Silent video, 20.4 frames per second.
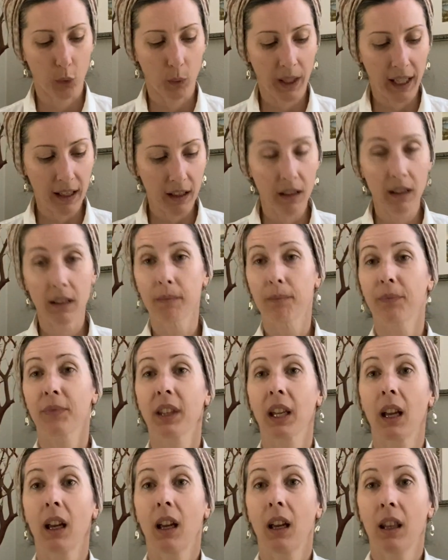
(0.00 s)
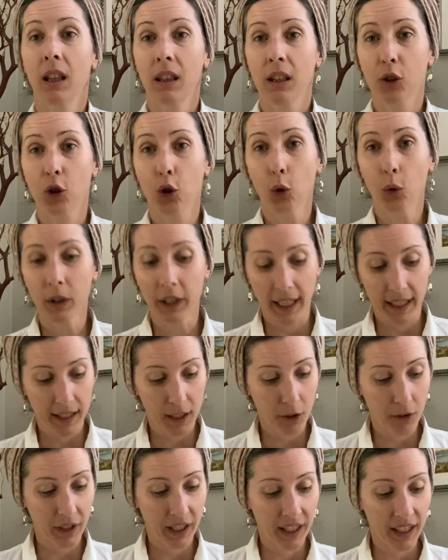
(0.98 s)
Well, the short
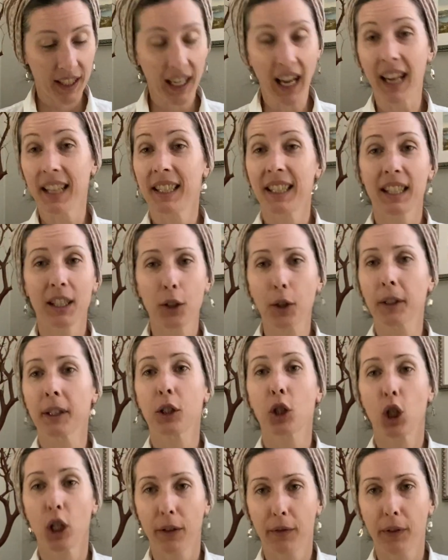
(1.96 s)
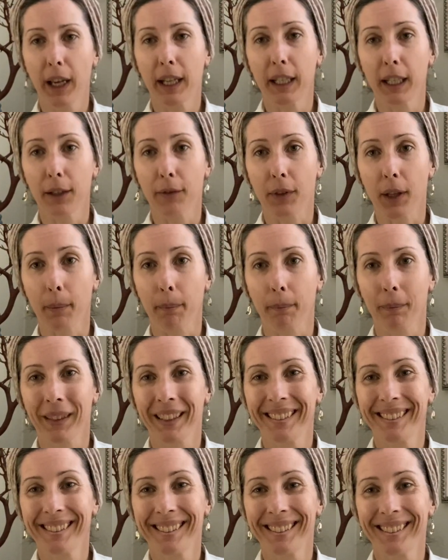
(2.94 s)
answer is I did not achieve any of them.
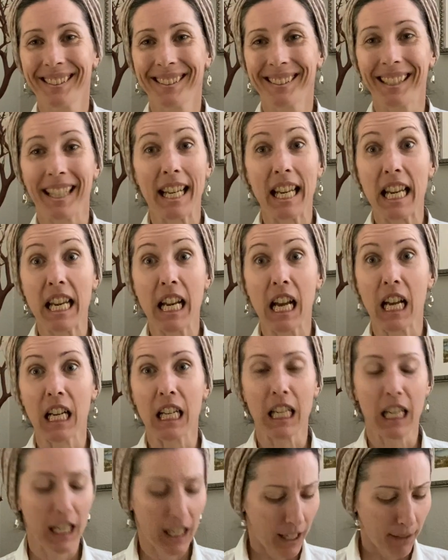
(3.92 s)
None.